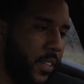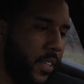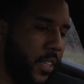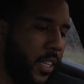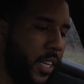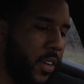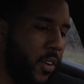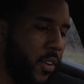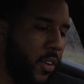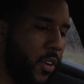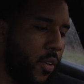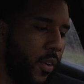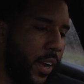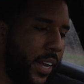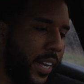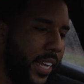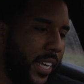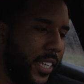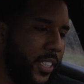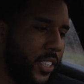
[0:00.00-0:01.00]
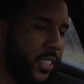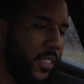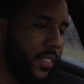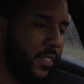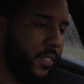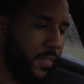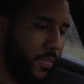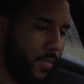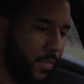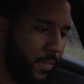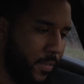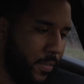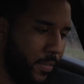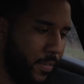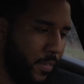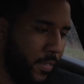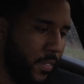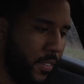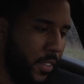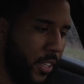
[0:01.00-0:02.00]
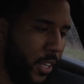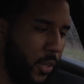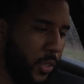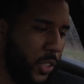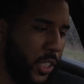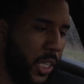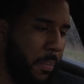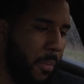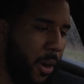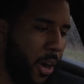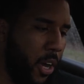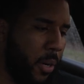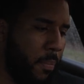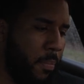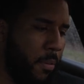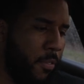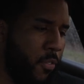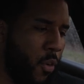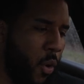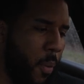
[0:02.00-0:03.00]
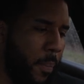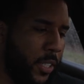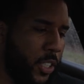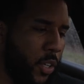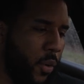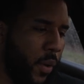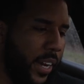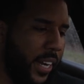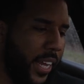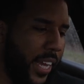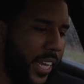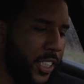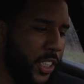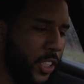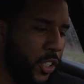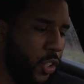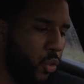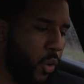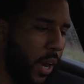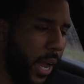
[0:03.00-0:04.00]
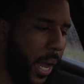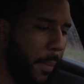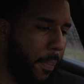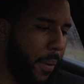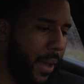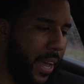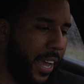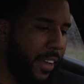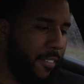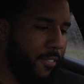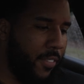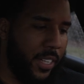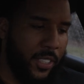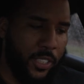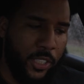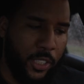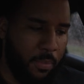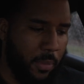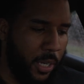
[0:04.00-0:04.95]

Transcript: Click on Crate Engine. You'll see Modern Performance Crate Engine, Drag Pack, Vintage